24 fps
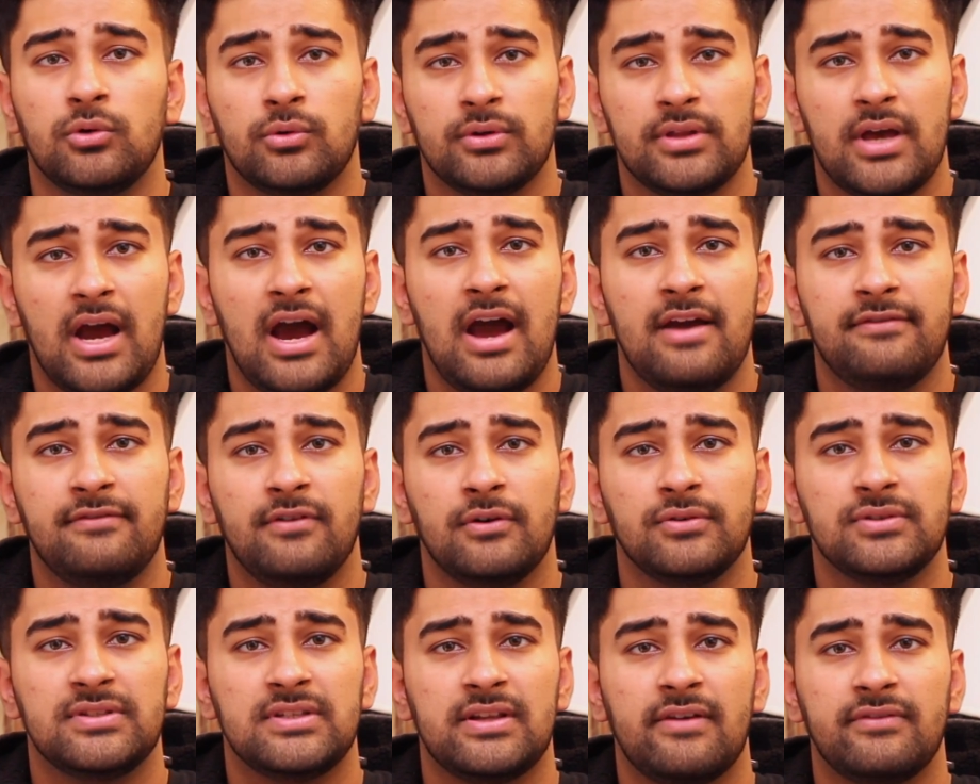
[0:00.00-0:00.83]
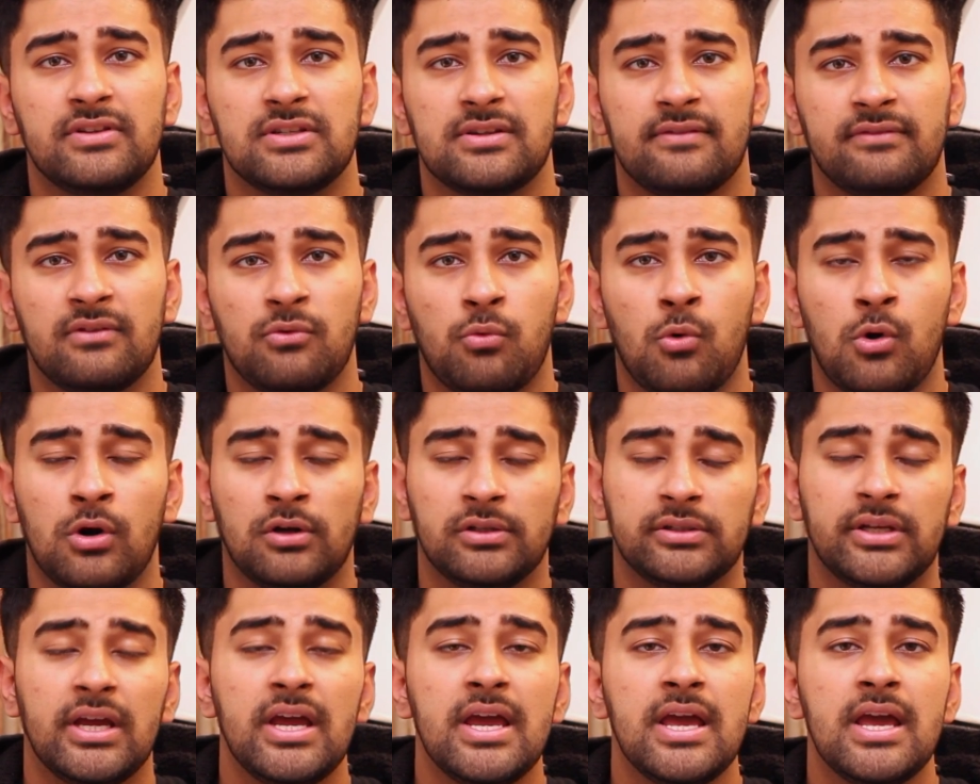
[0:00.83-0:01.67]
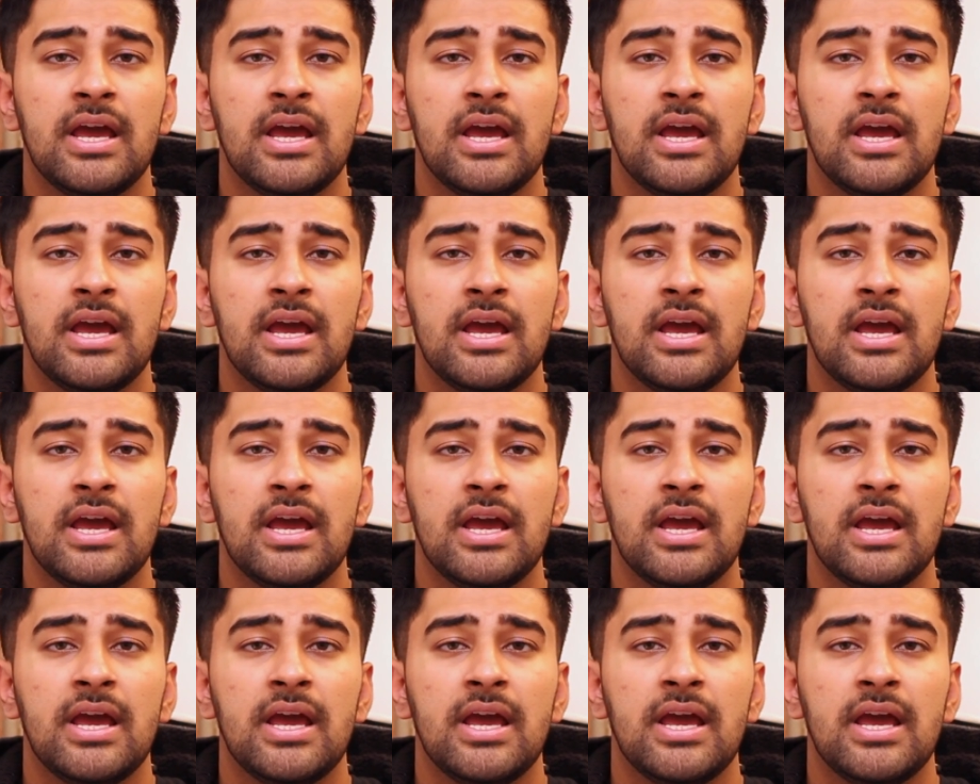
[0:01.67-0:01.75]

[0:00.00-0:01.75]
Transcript: or the iPhone 7s of the world.